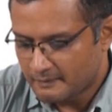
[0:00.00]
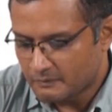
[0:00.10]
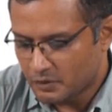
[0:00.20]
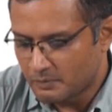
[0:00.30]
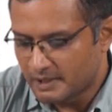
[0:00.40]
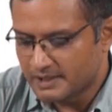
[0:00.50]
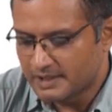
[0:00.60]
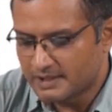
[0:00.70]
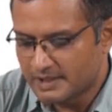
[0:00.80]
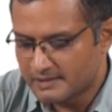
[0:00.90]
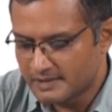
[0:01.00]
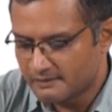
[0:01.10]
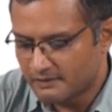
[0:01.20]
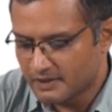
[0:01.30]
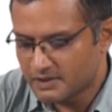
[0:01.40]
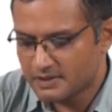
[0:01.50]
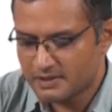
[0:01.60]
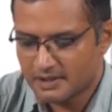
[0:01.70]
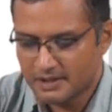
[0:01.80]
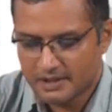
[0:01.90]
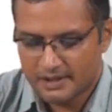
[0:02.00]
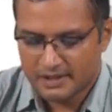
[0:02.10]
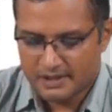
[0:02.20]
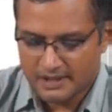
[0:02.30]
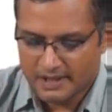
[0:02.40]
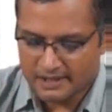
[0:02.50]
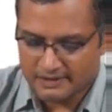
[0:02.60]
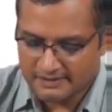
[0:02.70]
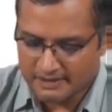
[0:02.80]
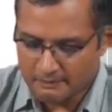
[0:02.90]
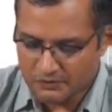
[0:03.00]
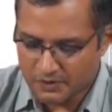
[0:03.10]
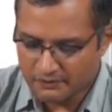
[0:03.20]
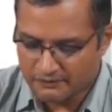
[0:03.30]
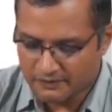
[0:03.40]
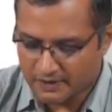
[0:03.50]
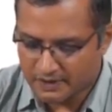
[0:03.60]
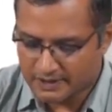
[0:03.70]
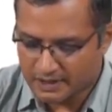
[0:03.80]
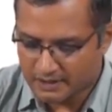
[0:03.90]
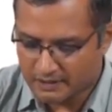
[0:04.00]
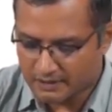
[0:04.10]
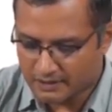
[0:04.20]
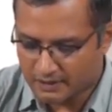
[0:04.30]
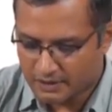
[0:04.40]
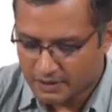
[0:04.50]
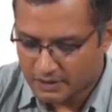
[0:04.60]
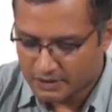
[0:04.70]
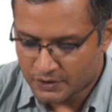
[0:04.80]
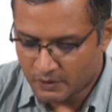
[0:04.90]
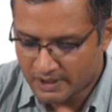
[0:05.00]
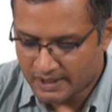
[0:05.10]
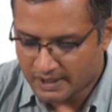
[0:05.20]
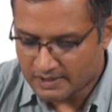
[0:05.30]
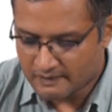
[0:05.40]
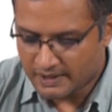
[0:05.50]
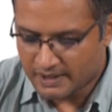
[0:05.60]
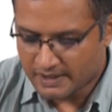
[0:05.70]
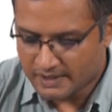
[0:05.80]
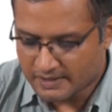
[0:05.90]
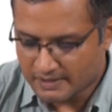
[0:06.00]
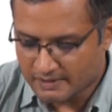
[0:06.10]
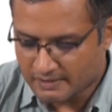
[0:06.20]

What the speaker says: probability density functions, and this comes if there are the only constraint is